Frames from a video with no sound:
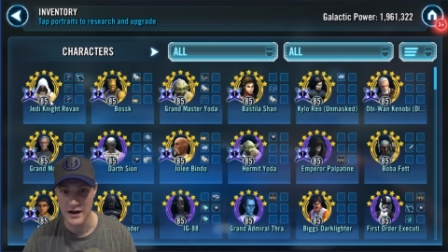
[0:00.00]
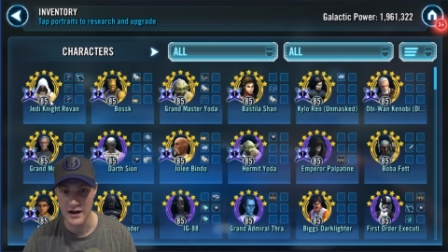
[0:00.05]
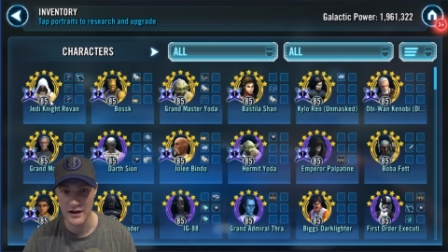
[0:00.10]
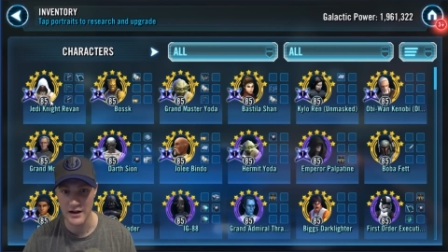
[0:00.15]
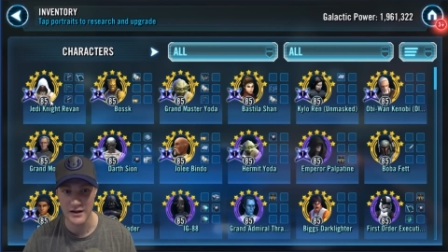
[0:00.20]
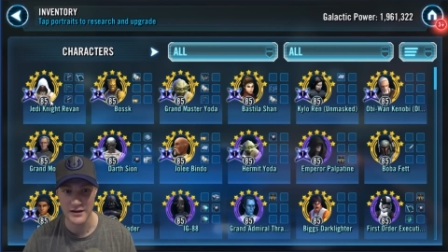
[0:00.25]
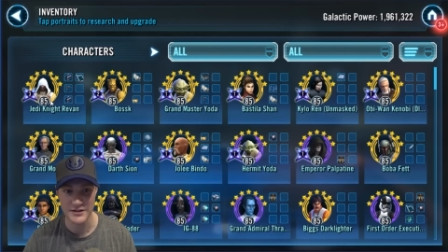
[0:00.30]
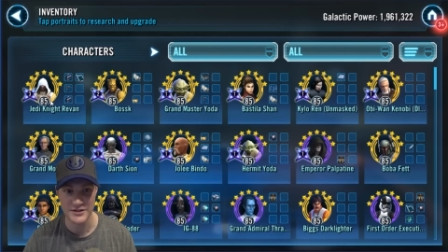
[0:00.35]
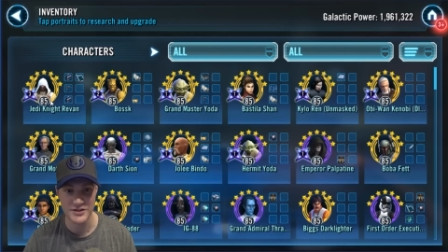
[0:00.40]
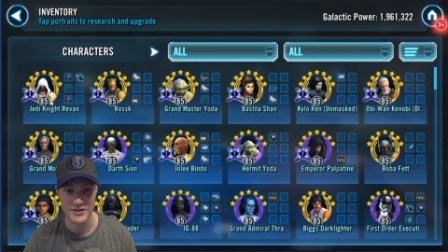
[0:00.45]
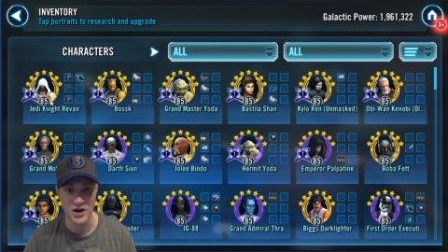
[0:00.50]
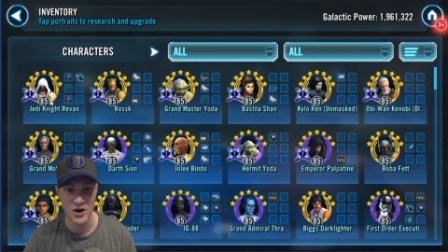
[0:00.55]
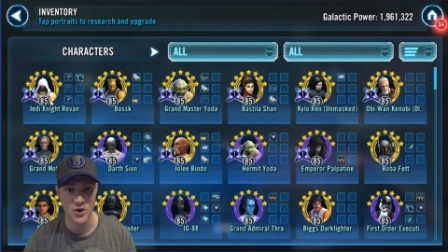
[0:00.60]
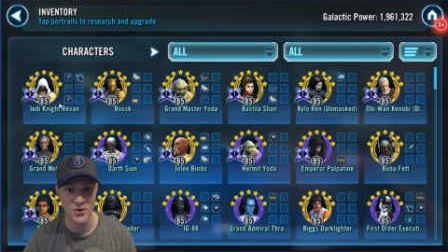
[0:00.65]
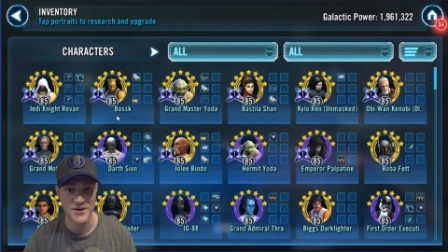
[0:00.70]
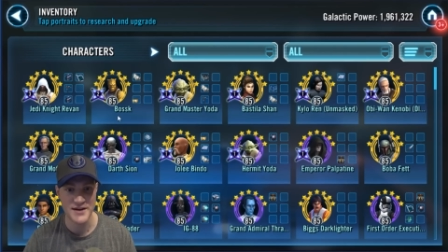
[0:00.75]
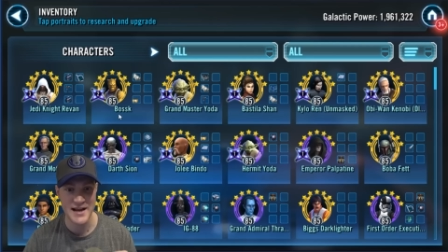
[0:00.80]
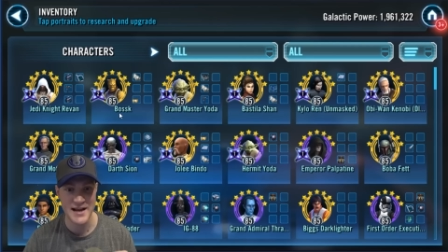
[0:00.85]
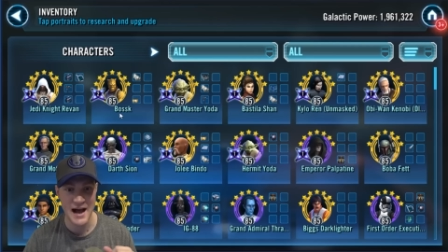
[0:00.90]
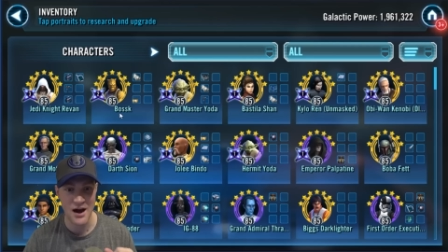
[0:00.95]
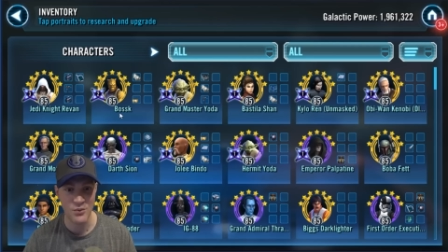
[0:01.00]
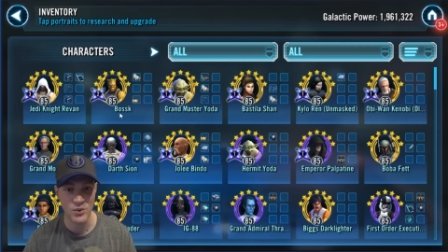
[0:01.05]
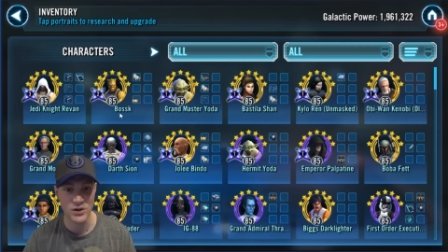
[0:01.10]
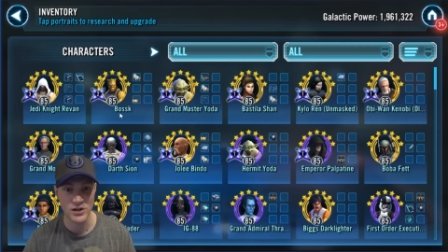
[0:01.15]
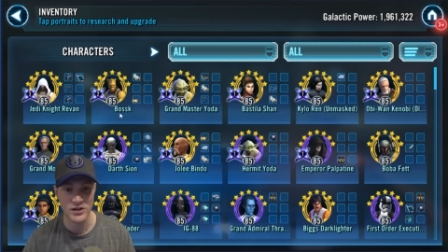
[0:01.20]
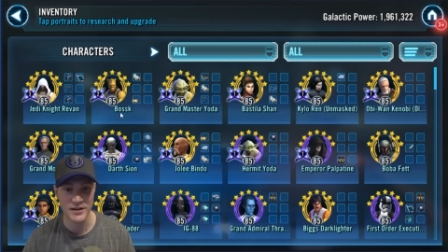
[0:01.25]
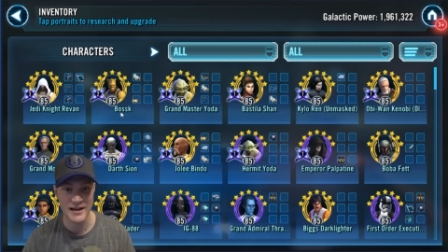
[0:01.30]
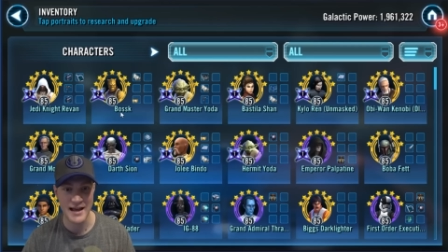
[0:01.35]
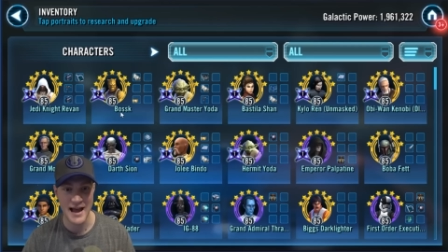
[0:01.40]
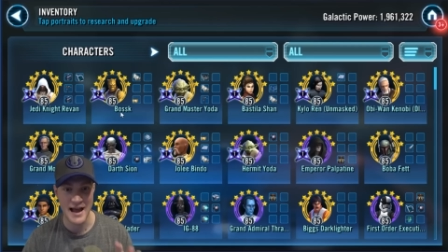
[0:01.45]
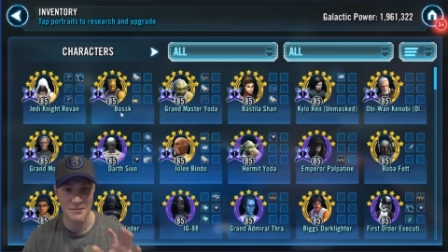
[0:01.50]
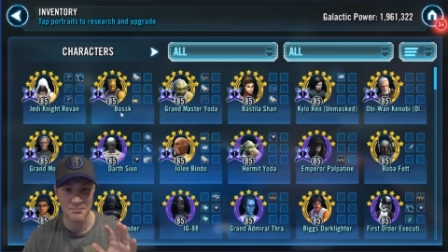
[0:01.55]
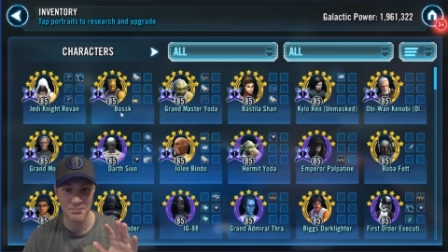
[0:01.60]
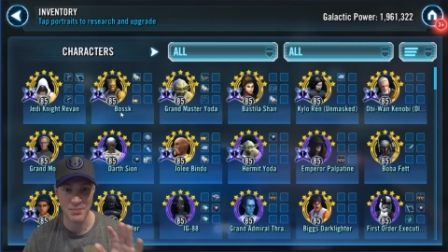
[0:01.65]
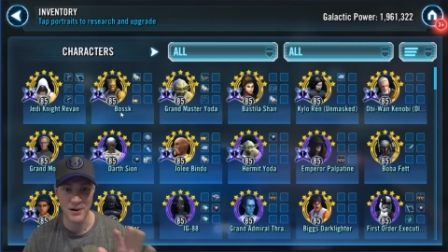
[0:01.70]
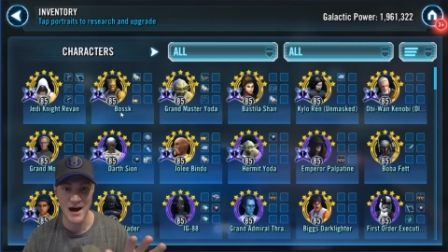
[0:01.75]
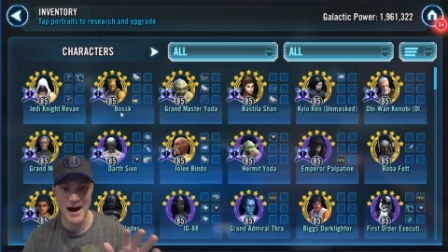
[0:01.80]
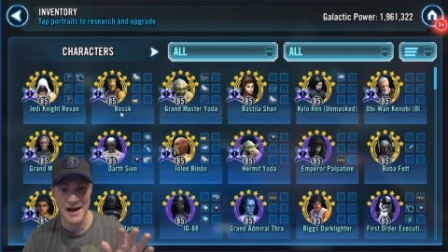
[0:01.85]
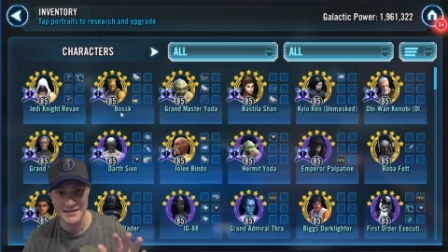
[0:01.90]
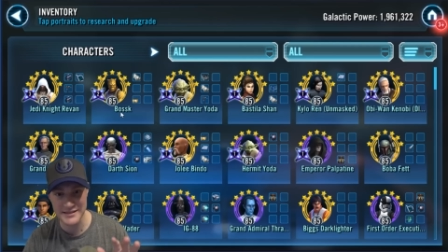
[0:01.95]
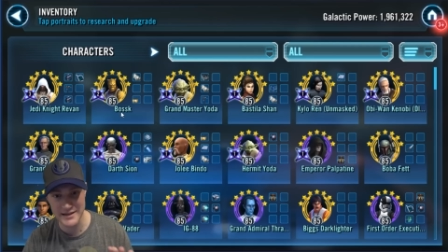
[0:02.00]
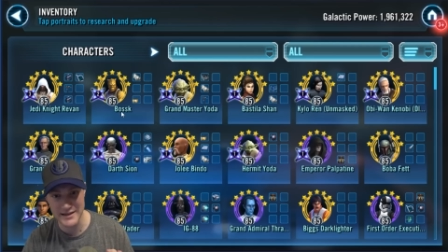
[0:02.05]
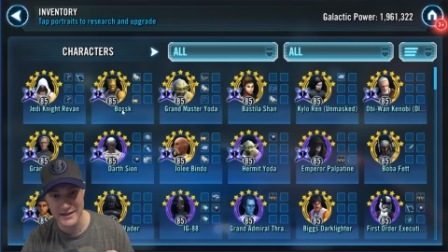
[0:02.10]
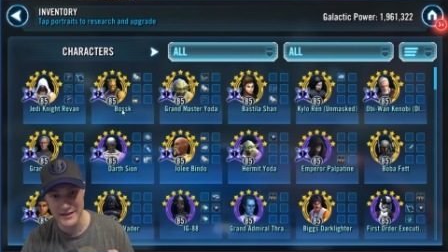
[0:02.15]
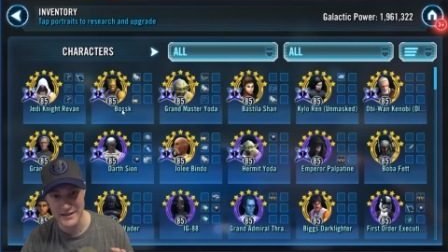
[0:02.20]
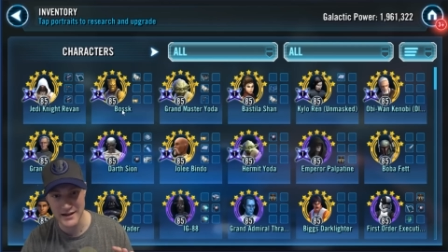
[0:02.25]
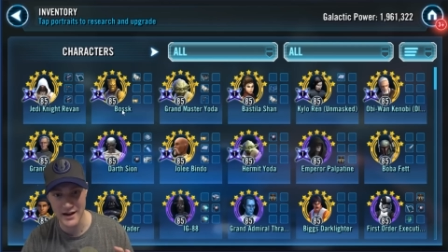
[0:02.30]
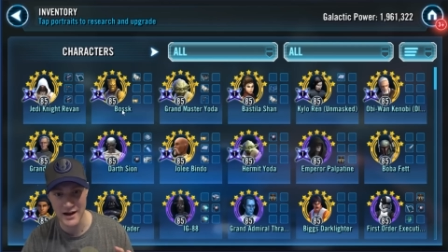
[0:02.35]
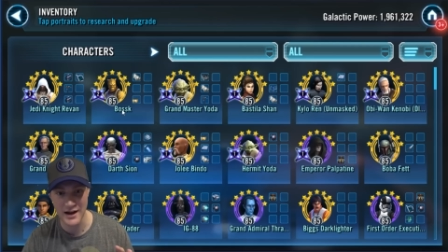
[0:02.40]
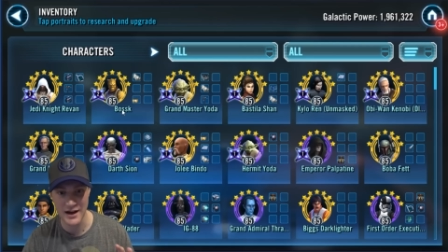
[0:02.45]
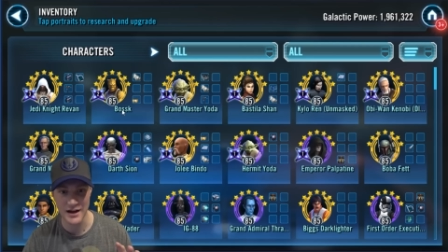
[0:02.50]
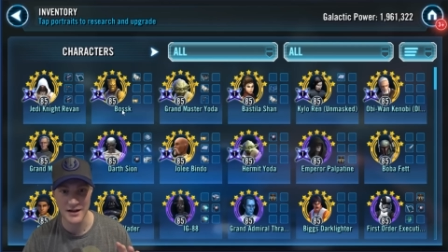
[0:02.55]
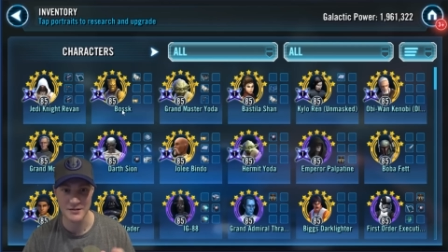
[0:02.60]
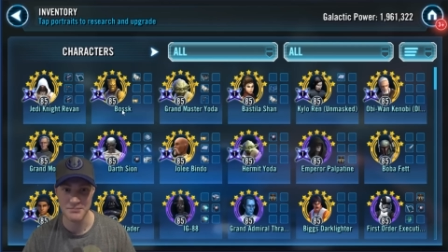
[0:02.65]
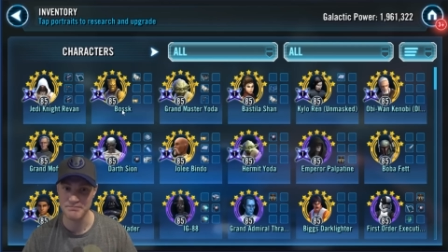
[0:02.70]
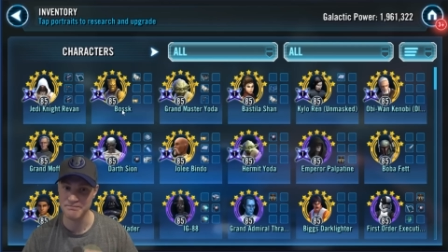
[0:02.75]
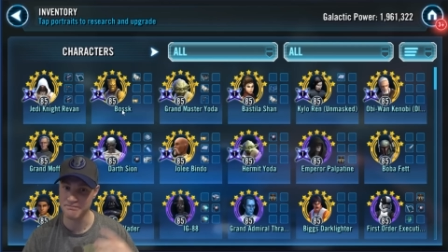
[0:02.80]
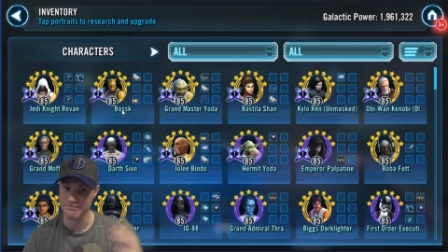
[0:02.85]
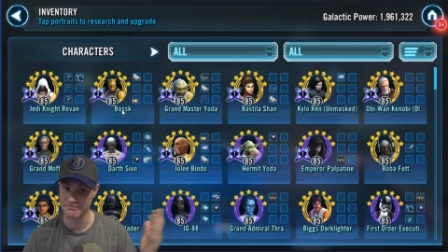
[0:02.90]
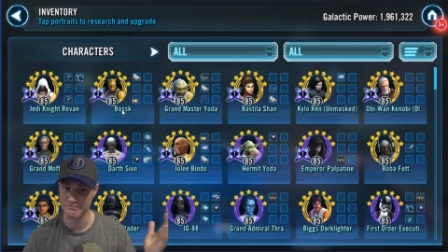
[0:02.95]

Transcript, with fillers: Uh, so now we'll look at Bosk. Uh,